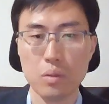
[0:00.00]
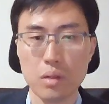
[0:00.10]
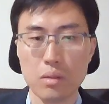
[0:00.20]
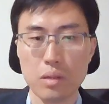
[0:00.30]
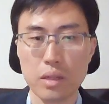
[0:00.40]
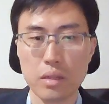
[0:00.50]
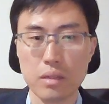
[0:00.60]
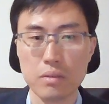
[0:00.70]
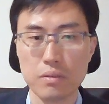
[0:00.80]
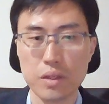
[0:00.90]
Well, the
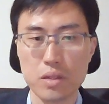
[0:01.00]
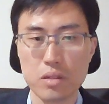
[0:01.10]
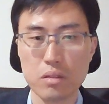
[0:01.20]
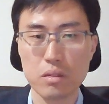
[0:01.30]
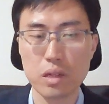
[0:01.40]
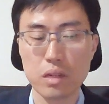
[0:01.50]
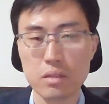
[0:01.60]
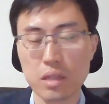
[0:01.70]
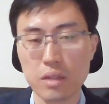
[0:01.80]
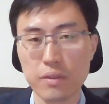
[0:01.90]
official
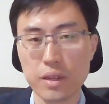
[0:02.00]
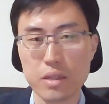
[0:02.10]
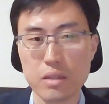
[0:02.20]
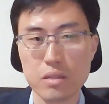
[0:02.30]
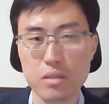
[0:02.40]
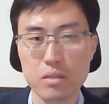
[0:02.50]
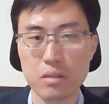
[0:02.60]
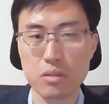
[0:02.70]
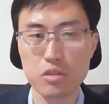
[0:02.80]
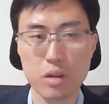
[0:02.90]
narrative is,
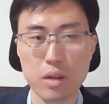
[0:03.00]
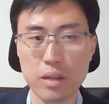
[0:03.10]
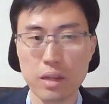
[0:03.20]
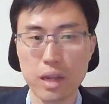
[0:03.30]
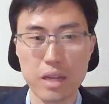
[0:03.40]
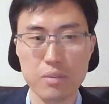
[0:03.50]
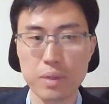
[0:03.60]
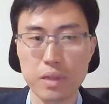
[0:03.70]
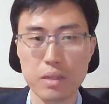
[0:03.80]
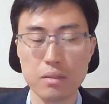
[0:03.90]
China has
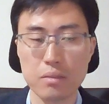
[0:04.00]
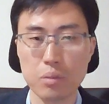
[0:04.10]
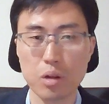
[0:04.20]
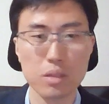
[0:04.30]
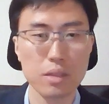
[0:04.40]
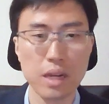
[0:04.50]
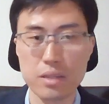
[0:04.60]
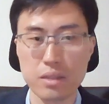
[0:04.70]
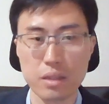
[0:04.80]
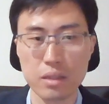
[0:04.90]
been
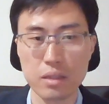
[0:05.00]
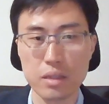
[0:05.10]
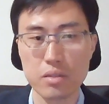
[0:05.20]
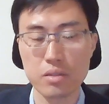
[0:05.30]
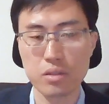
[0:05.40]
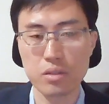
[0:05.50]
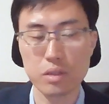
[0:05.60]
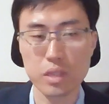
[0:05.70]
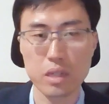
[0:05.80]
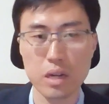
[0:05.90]
modernizing its
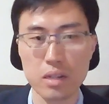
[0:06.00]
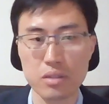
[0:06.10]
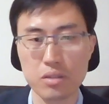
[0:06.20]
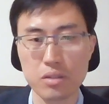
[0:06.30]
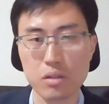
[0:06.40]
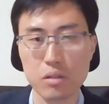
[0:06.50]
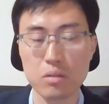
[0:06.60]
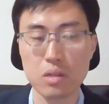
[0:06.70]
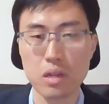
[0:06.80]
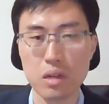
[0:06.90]
nuclear arsenal